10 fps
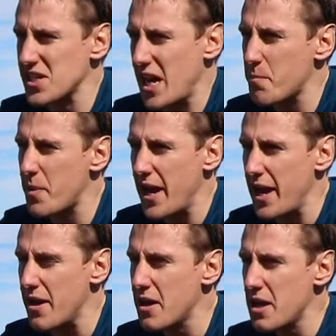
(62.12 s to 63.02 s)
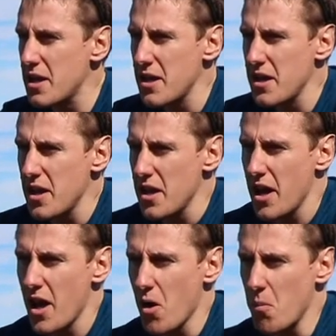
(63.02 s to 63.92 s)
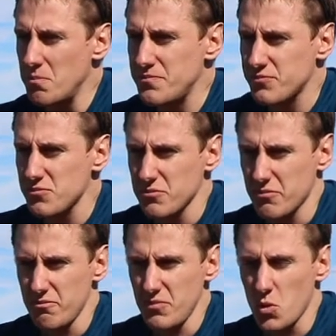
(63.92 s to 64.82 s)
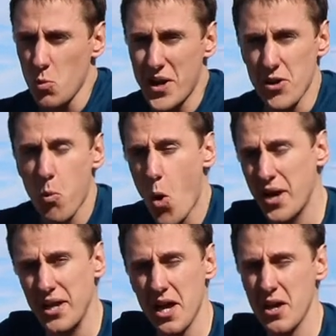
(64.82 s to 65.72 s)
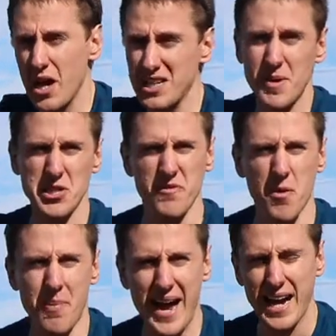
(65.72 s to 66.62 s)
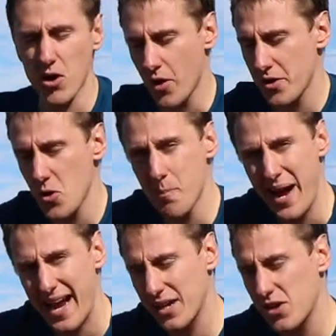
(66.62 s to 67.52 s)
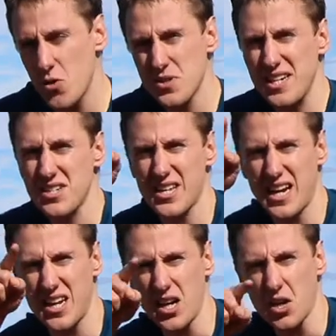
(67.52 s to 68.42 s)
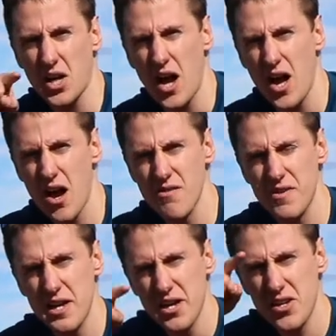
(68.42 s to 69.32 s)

type pain um, when you're walking, uh, especially with your bag on, your back goes into that little curve.